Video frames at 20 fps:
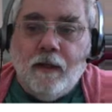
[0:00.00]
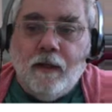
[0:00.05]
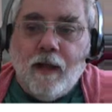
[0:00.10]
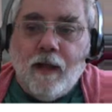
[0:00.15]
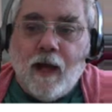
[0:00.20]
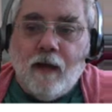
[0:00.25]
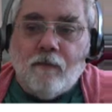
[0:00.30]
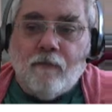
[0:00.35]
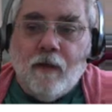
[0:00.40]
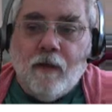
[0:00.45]

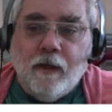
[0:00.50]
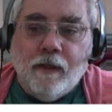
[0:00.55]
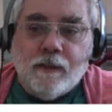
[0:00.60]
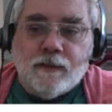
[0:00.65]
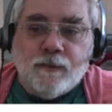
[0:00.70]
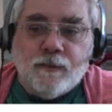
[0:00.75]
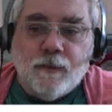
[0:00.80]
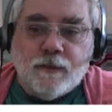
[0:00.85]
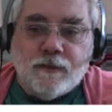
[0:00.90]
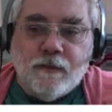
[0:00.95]
not write a
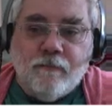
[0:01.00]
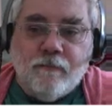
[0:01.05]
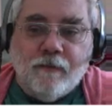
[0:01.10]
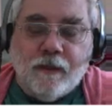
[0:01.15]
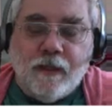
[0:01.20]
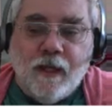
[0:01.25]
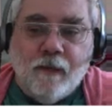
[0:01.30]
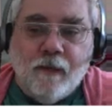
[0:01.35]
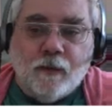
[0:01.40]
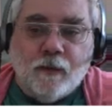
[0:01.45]

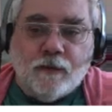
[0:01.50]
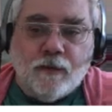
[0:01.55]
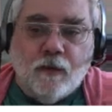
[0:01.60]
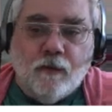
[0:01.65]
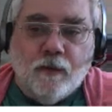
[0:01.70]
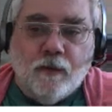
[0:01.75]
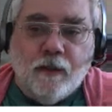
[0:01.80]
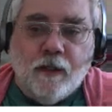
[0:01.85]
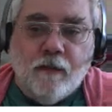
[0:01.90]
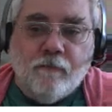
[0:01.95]
specific
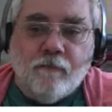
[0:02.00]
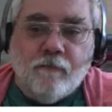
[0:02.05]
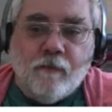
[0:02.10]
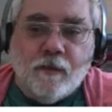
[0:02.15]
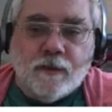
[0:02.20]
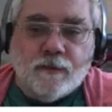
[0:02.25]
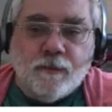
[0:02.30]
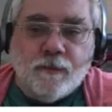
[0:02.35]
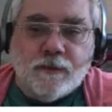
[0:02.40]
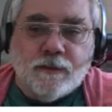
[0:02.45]
Hamiltonian for
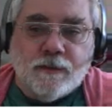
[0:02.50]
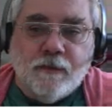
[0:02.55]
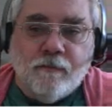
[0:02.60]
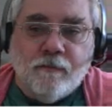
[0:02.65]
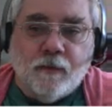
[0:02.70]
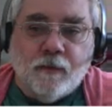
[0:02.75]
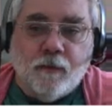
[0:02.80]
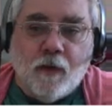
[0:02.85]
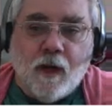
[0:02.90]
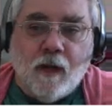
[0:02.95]
a
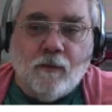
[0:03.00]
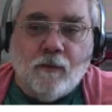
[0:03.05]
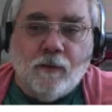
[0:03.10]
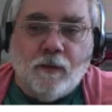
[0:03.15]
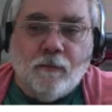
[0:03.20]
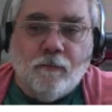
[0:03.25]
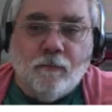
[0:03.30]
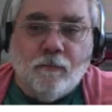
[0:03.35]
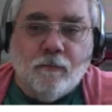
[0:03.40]
specific problem.